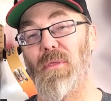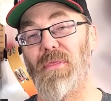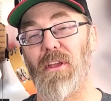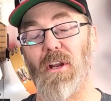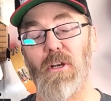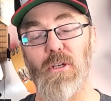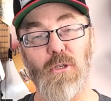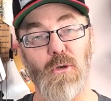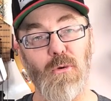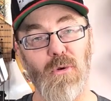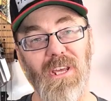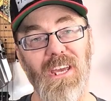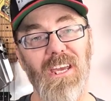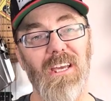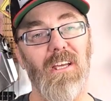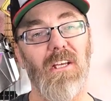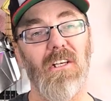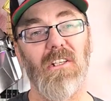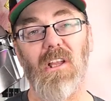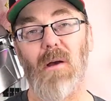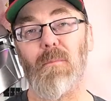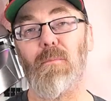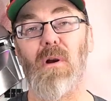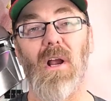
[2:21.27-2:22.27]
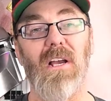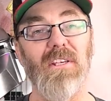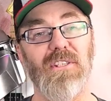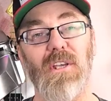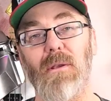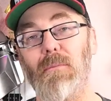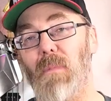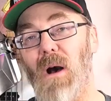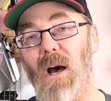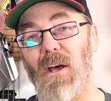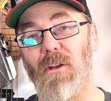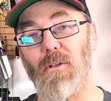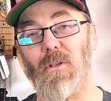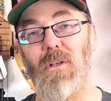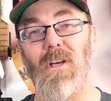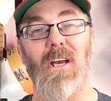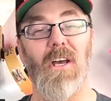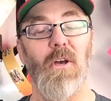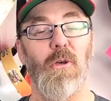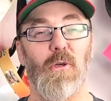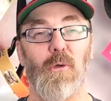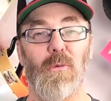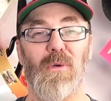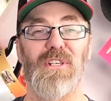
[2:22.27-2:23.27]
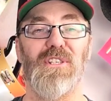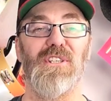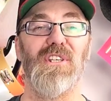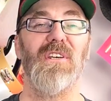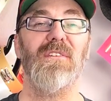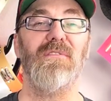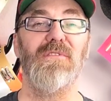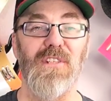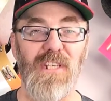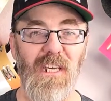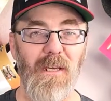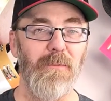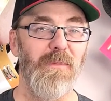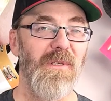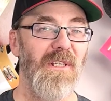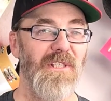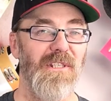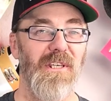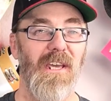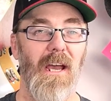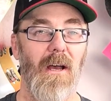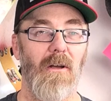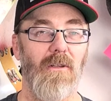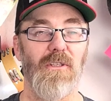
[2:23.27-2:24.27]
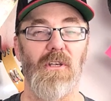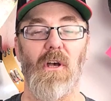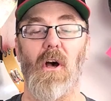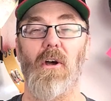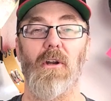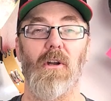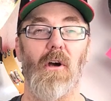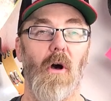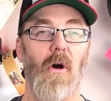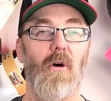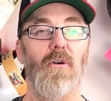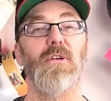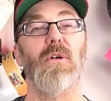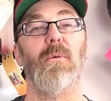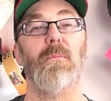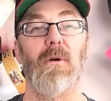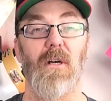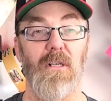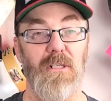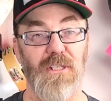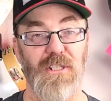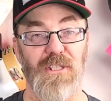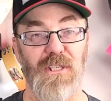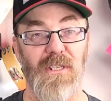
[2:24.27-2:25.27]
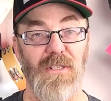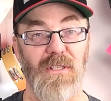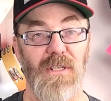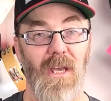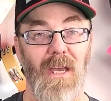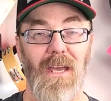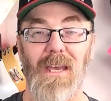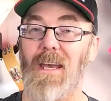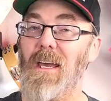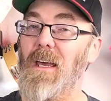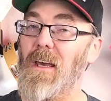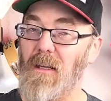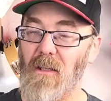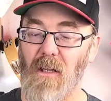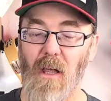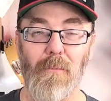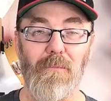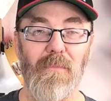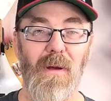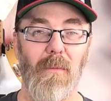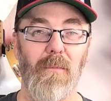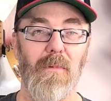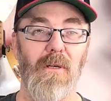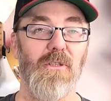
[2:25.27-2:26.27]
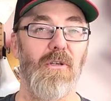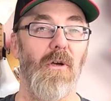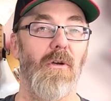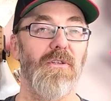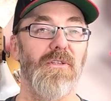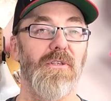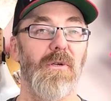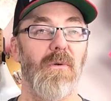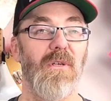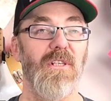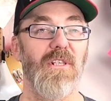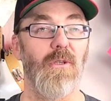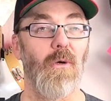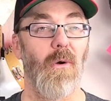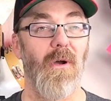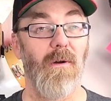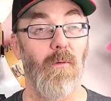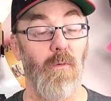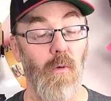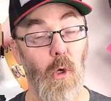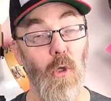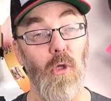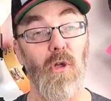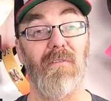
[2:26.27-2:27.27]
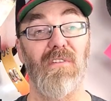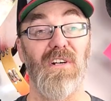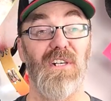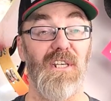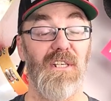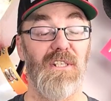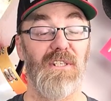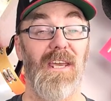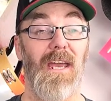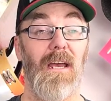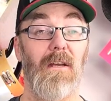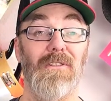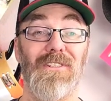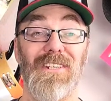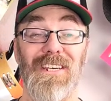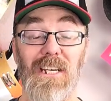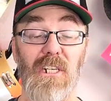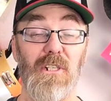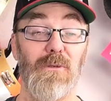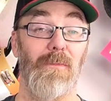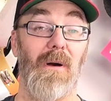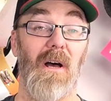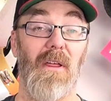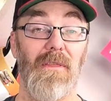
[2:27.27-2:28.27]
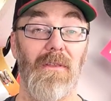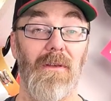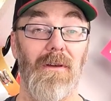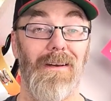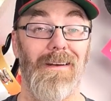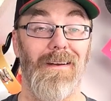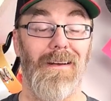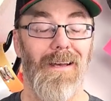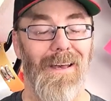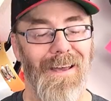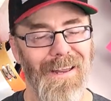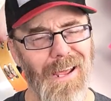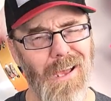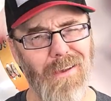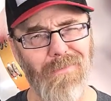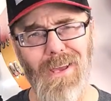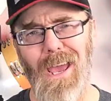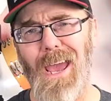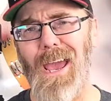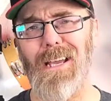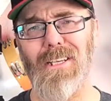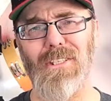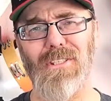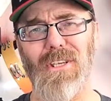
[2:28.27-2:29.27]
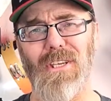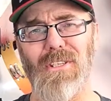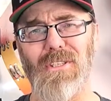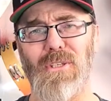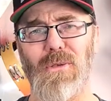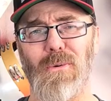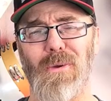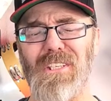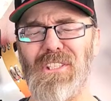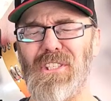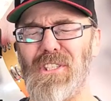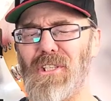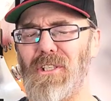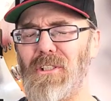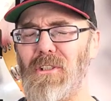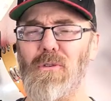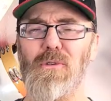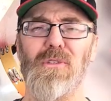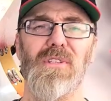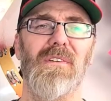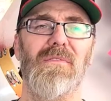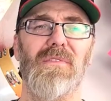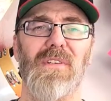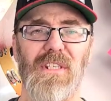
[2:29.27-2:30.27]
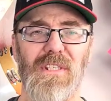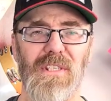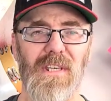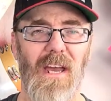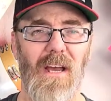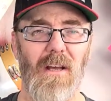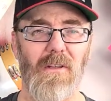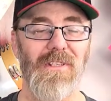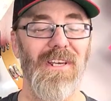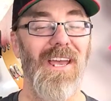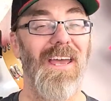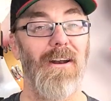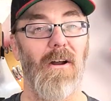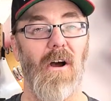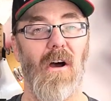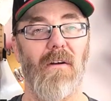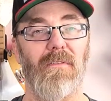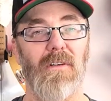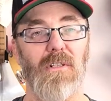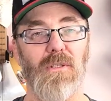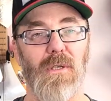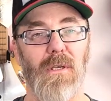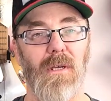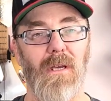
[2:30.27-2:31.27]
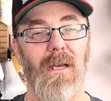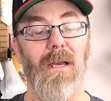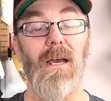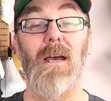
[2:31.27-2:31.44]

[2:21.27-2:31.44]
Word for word: With their unique club pricing model, you receive deep discounts on all your purchases. Club members also enjoy rollover discounts each month and have access to exclusive discounts and offers.